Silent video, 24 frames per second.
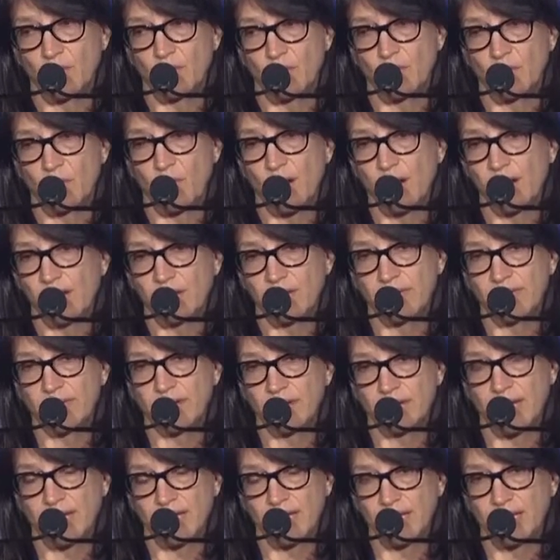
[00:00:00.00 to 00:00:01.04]
Why aren't
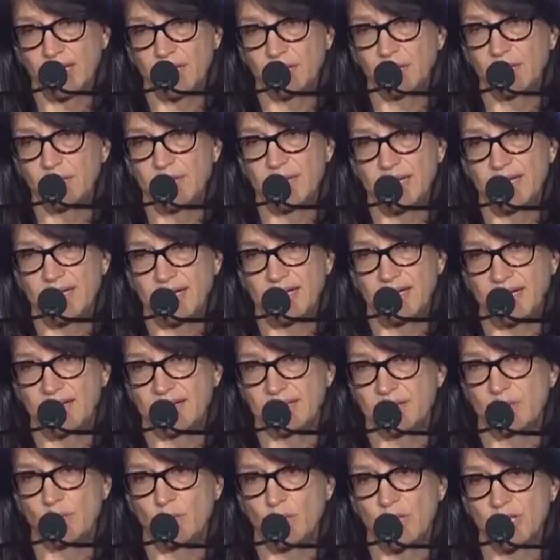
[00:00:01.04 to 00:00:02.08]
there any coups d'etats
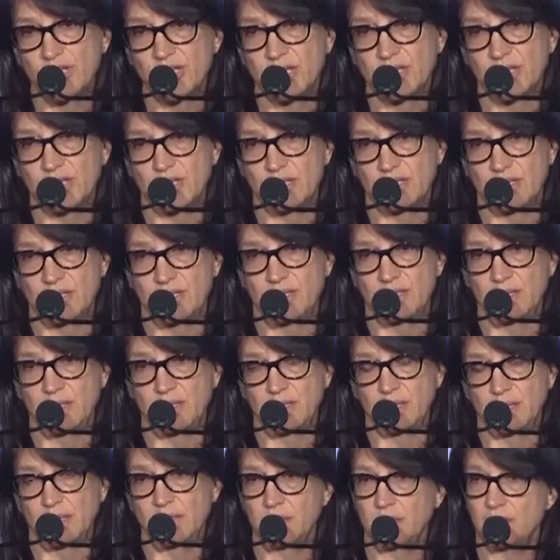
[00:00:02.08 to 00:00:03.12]
in Washington?
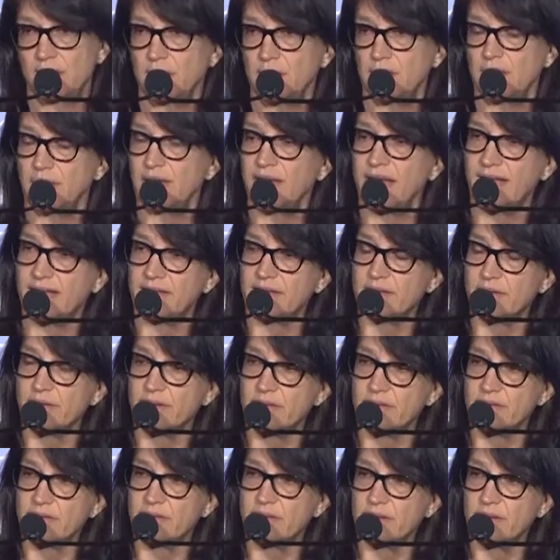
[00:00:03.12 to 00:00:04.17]
And the answer
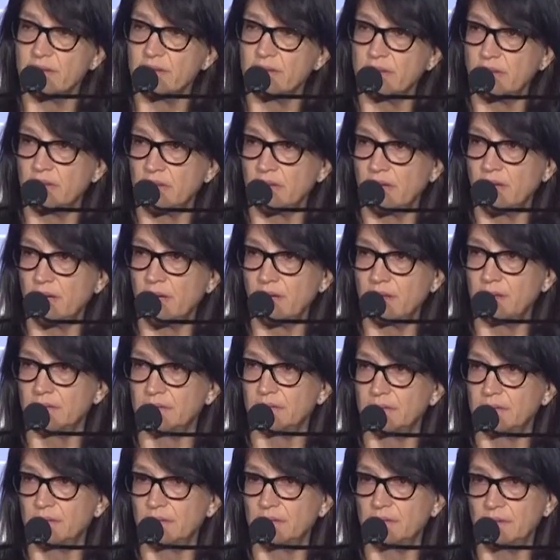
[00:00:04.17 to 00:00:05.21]
is, oh,
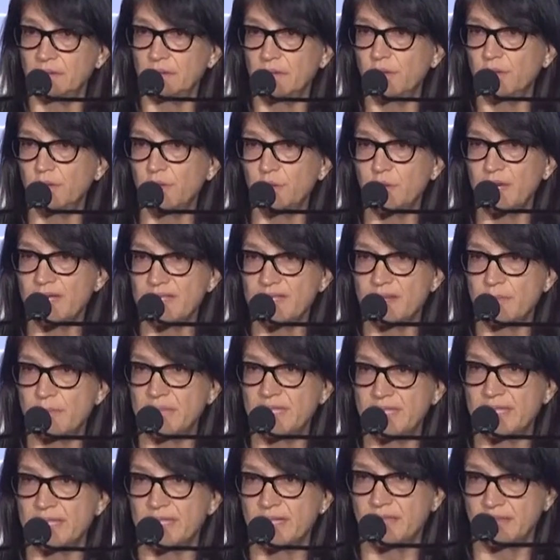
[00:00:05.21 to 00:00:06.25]
no U S
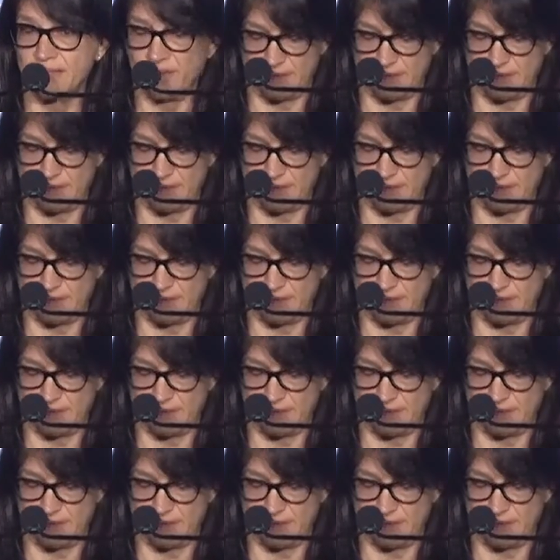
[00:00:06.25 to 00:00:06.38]
embassy.